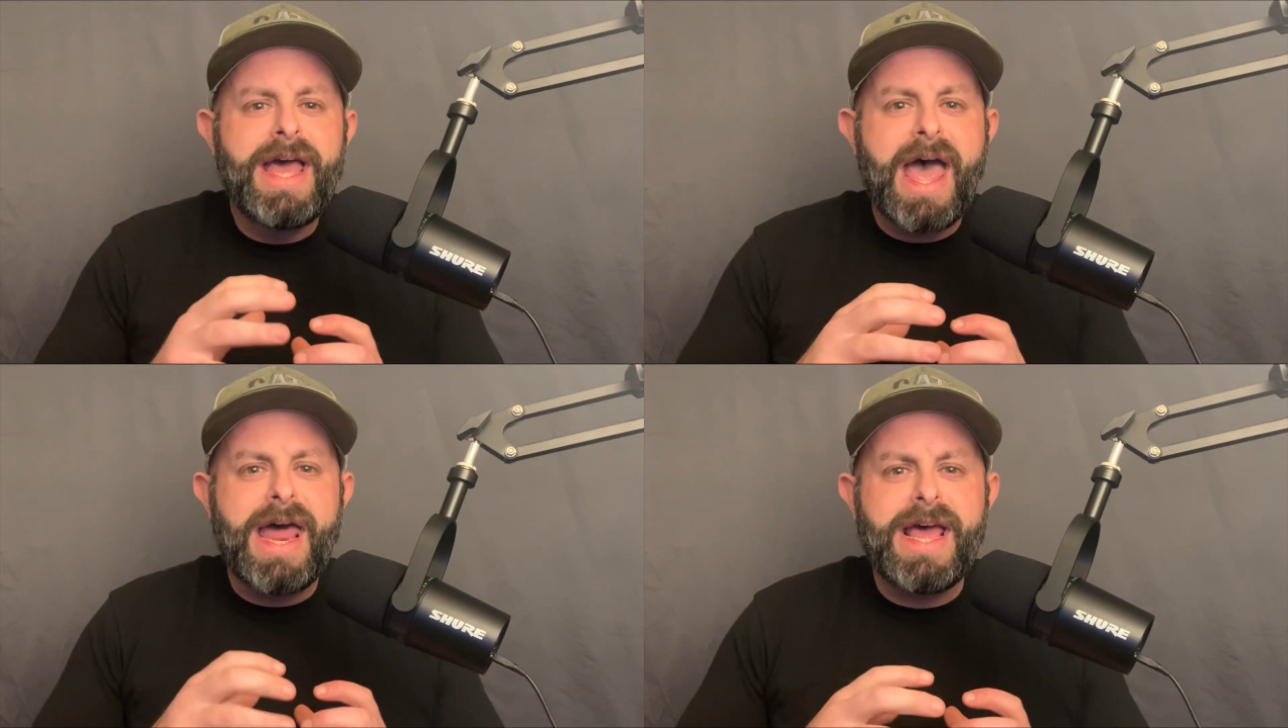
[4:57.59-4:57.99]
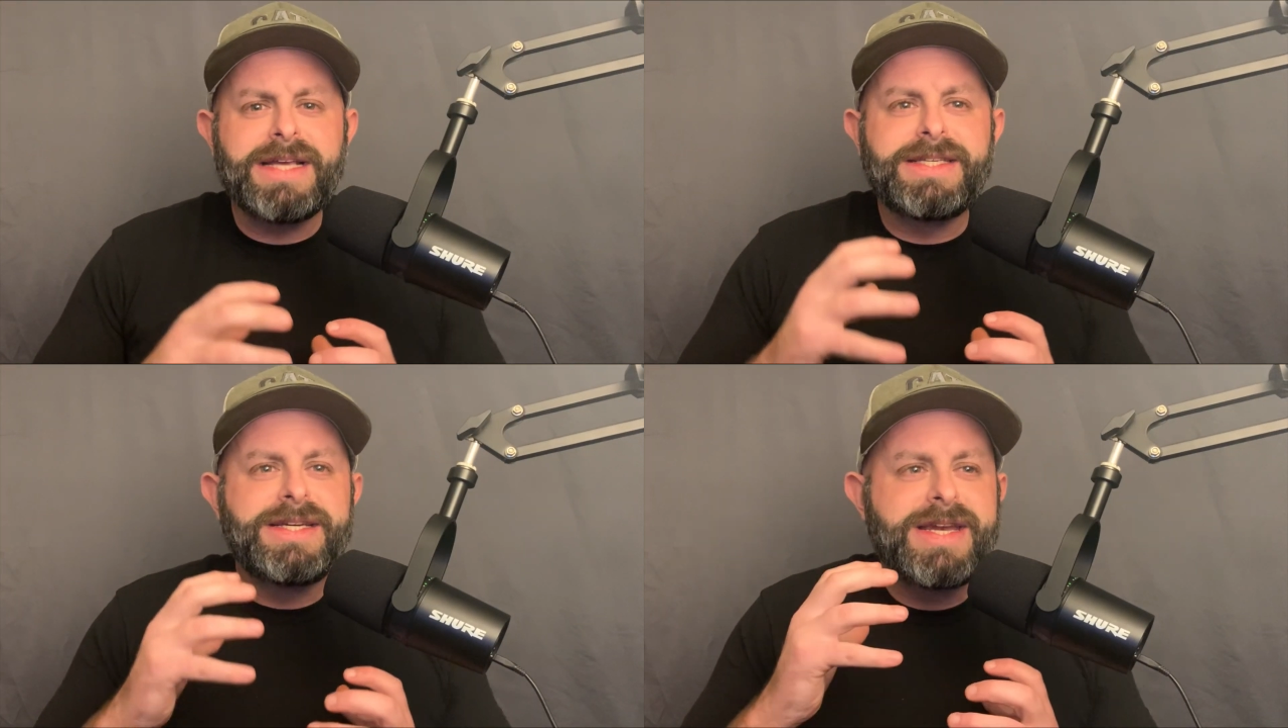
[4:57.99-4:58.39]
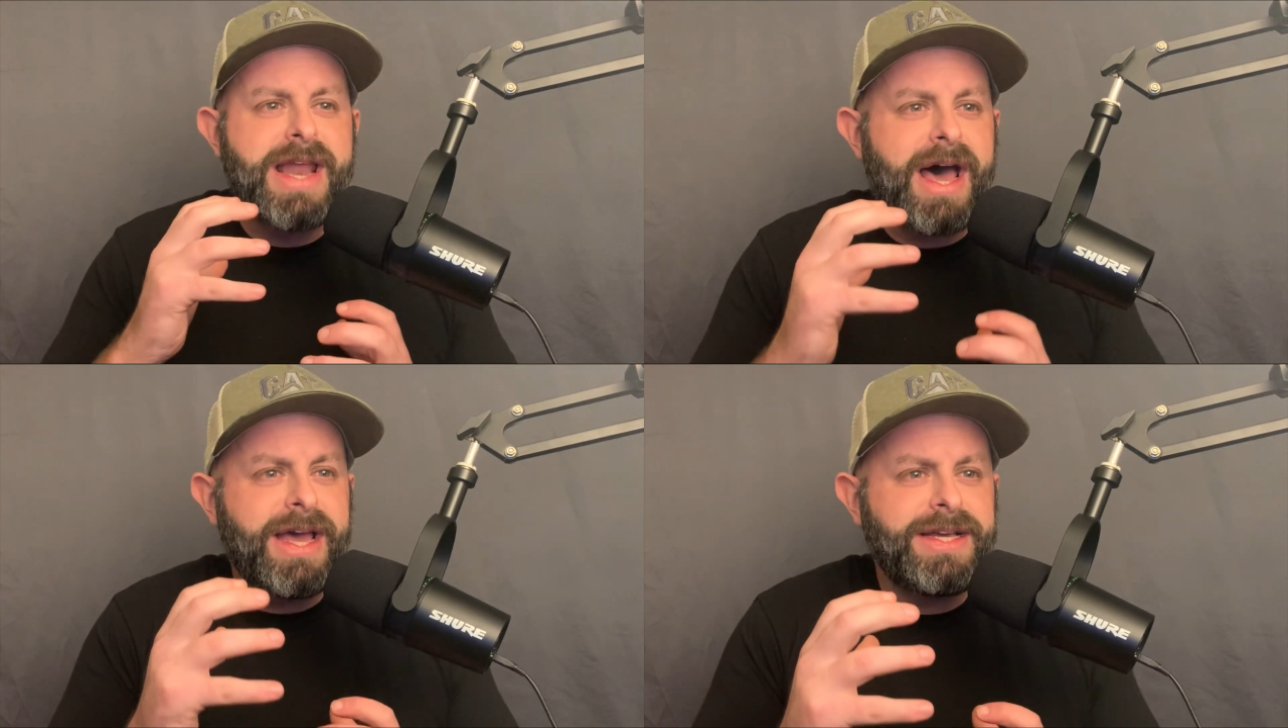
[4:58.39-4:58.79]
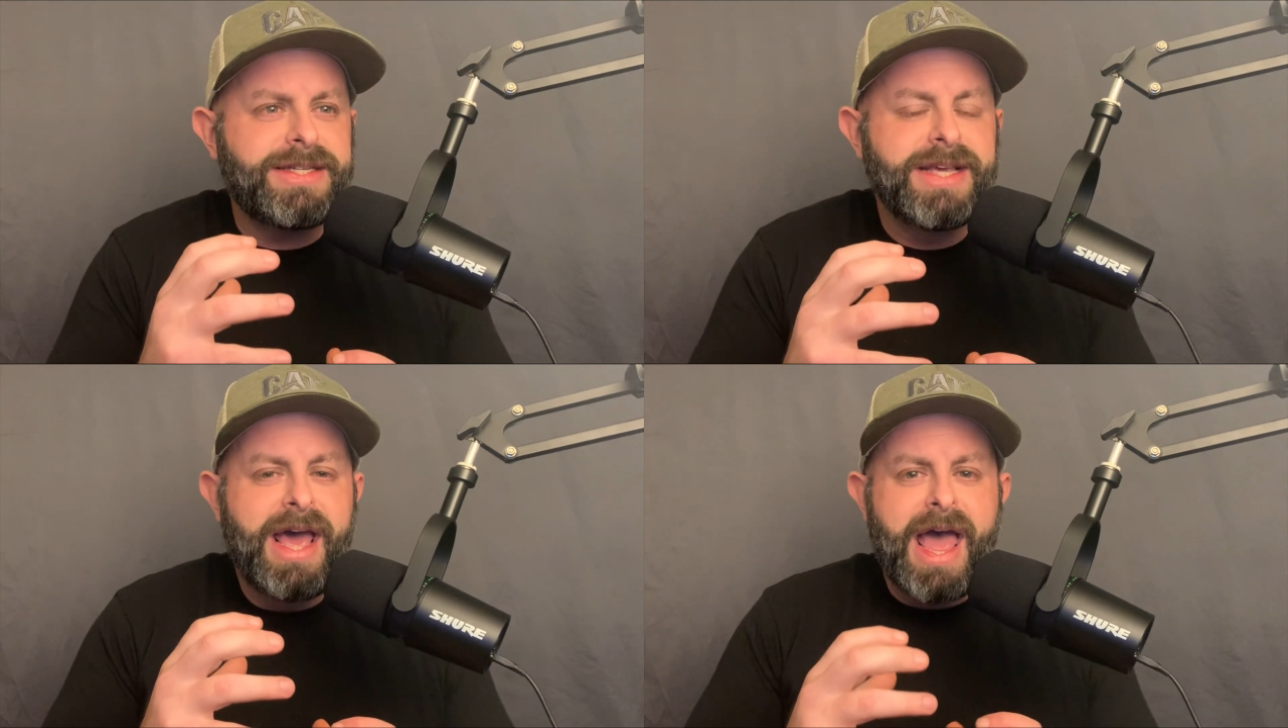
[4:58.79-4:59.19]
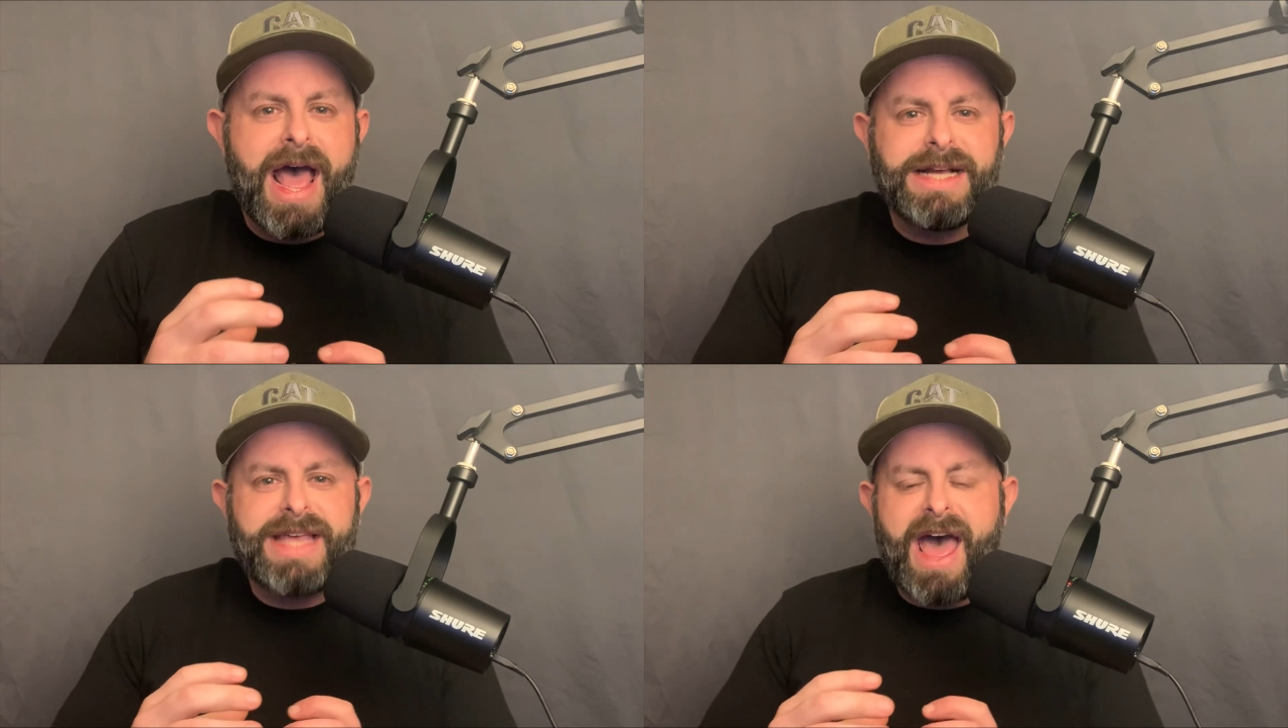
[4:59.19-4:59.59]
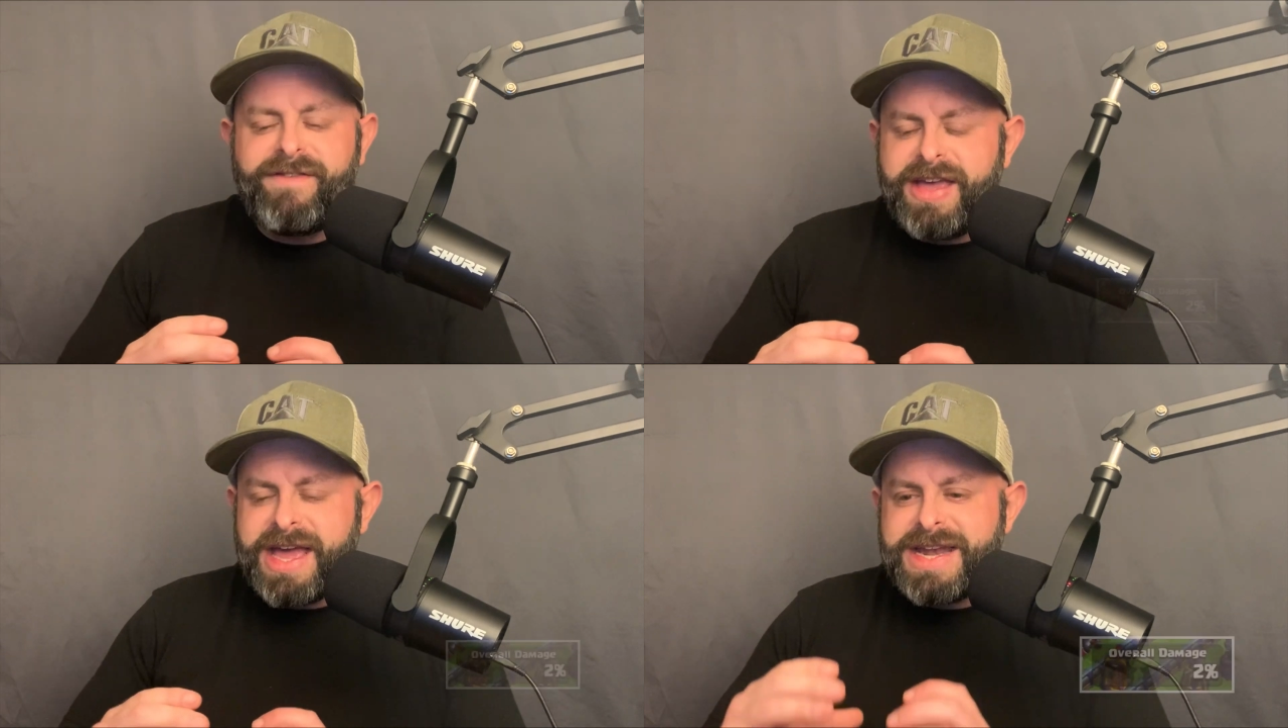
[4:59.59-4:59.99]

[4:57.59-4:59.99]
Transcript: and as nice as having